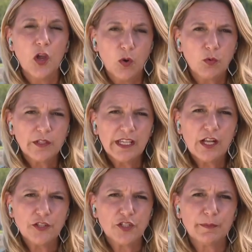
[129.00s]
Working
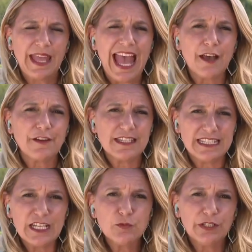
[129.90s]
on your behalf, I
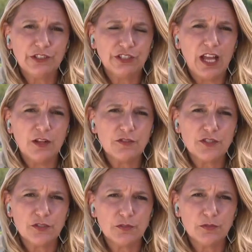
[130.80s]
did reach out
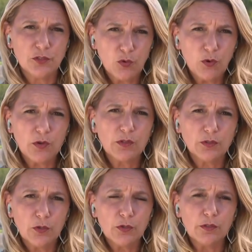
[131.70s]
to your
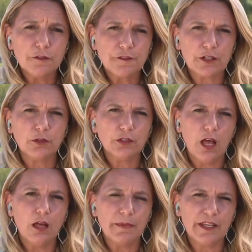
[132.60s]
local federal
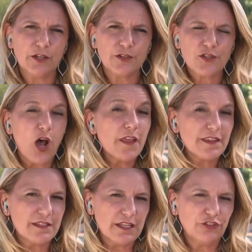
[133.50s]
lawmakers on
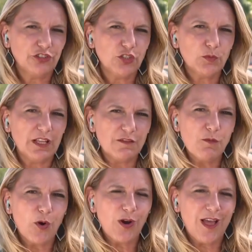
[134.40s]
this issue. We'll have
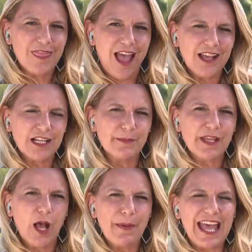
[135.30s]
more on that
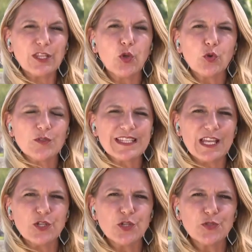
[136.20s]
coming up at Local
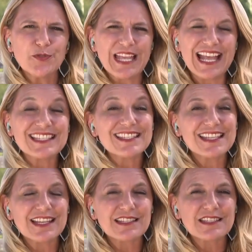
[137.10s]
ten News at
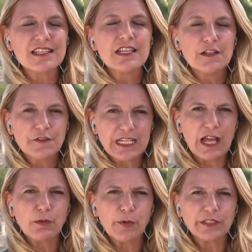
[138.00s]
six. For
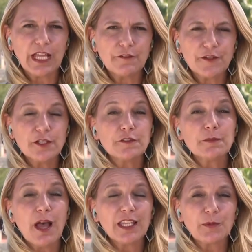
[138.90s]
now, reporting live for you
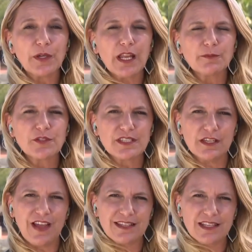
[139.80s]
from Hollywood, I'm
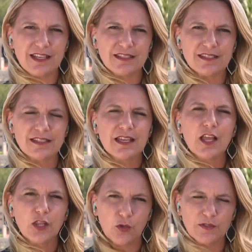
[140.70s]
Christina Vasquez,
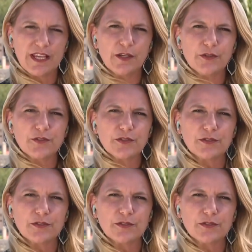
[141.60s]
Local ten News.